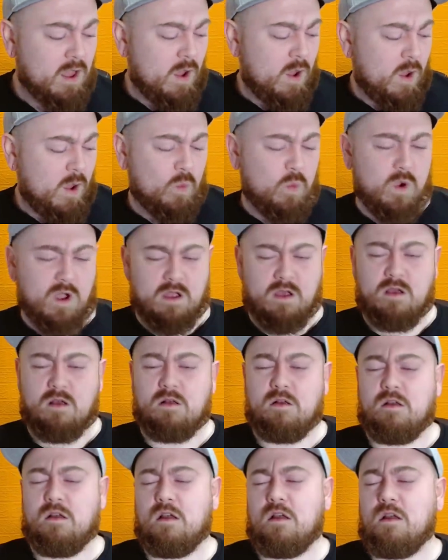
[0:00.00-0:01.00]

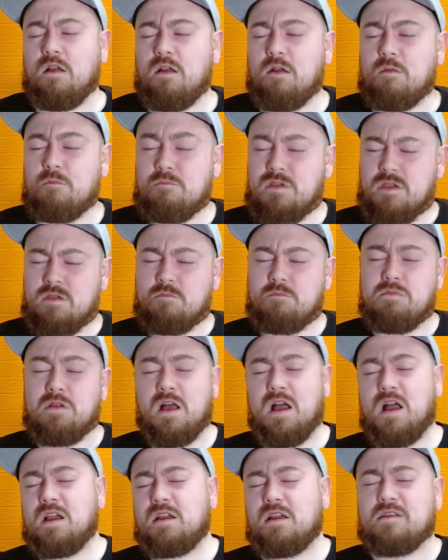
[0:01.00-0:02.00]
well, being
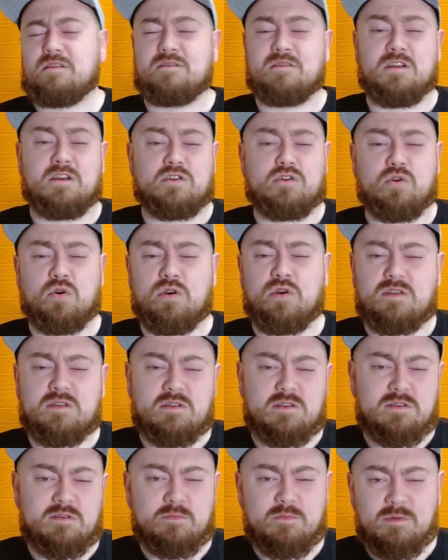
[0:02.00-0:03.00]
black isn't a
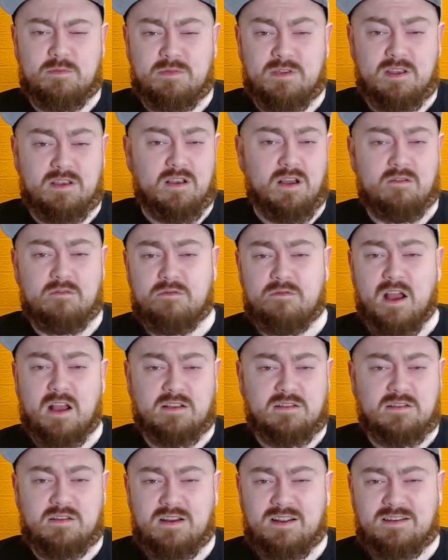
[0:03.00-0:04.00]
choice, but being
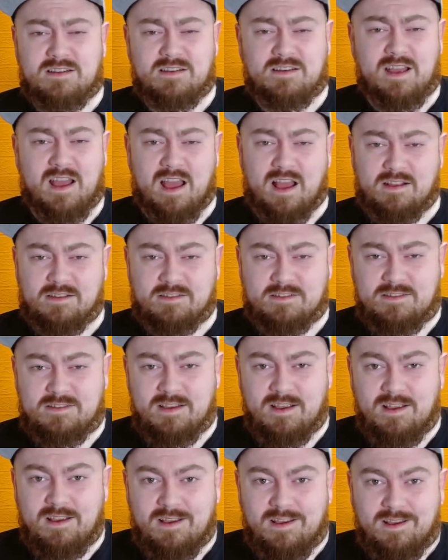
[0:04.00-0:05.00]
unvaccinated
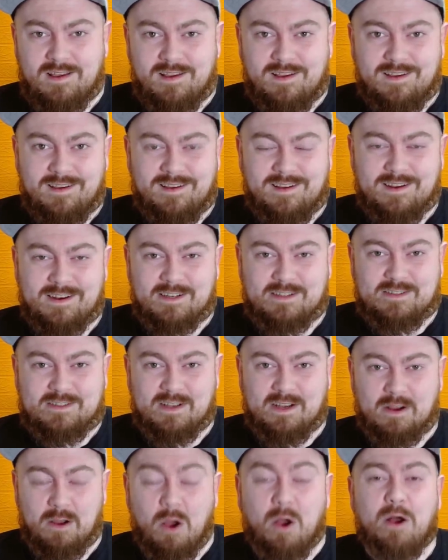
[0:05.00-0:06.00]
is. And it's
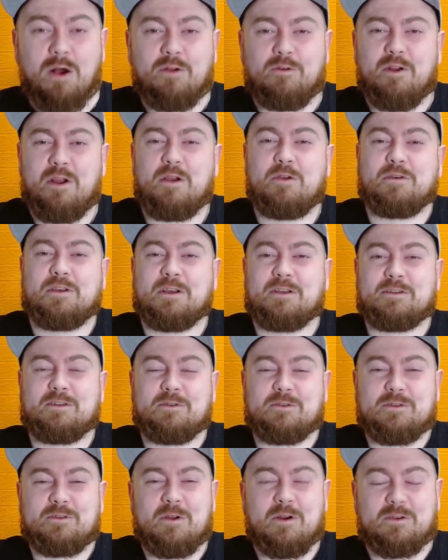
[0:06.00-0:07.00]
like, oh, right, okay,
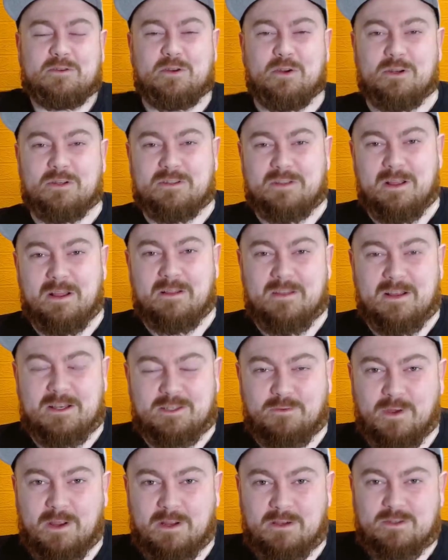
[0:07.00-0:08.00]
so it's not a choice then,
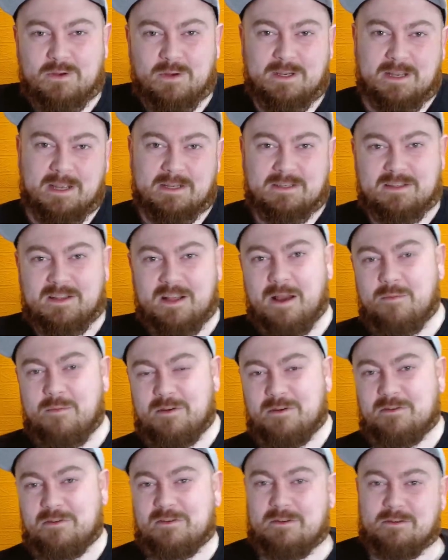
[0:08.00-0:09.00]
that's fine. So I guess that
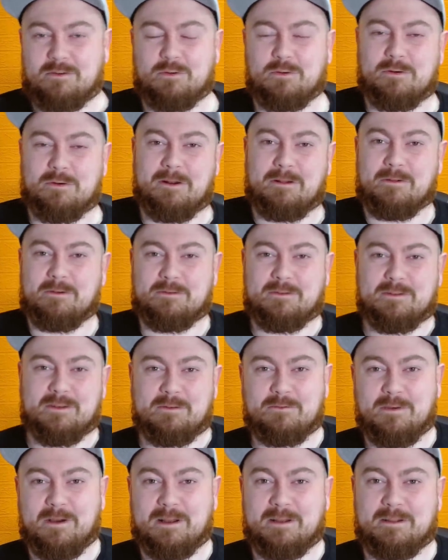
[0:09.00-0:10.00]
means that you're allowed
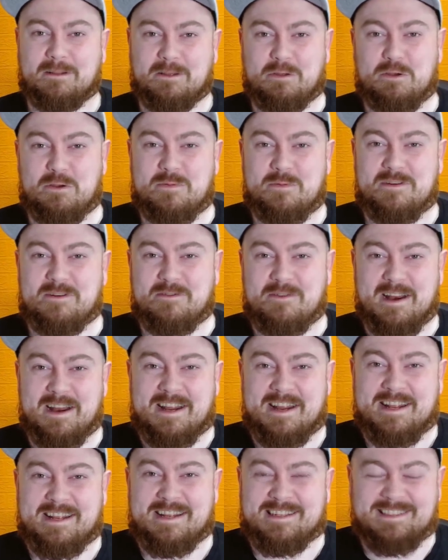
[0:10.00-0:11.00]
to violate human
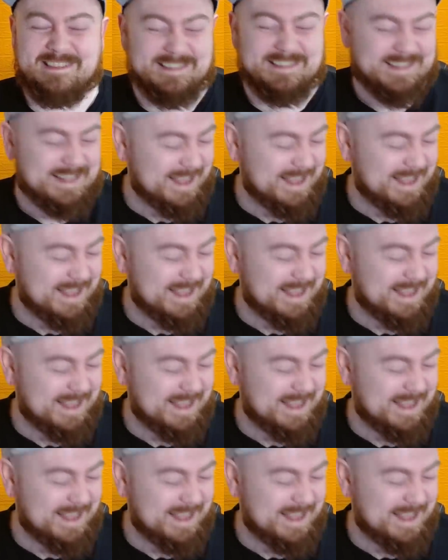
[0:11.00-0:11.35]
rights.